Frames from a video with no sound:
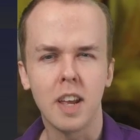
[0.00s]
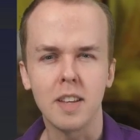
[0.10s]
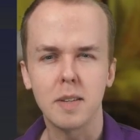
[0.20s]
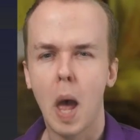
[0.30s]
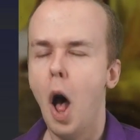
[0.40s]

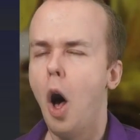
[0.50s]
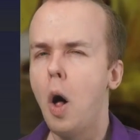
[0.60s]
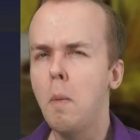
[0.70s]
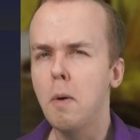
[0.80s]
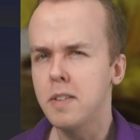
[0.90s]
is
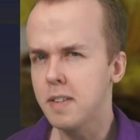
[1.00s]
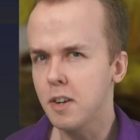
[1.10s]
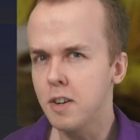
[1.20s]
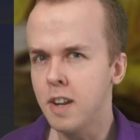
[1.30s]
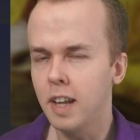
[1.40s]
almost
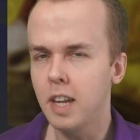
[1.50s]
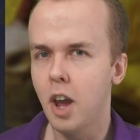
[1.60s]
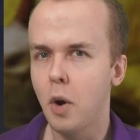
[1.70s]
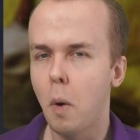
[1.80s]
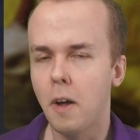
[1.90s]
certainly no,